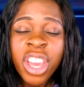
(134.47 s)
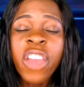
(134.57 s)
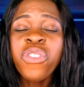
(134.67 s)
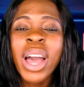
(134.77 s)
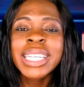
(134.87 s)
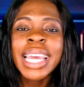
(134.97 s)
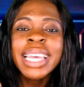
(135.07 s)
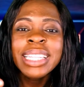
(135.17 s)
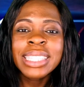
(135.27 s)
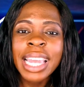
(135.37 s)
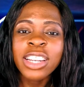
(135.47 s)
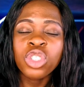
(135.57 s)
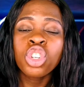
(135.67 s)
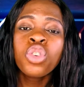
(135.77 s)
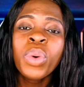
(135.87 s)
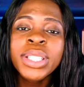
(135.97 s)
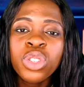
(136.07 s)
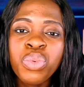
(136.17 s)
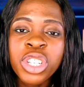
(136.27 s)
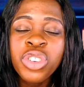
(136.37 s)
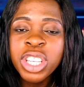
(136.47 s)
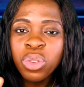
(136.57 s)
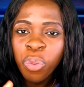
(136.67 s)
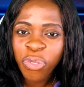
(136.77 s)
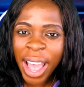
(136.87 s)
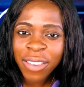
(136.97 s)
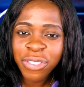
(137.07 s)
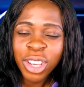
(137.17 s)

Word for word: if you are taking 10 do you want to reduce it to 5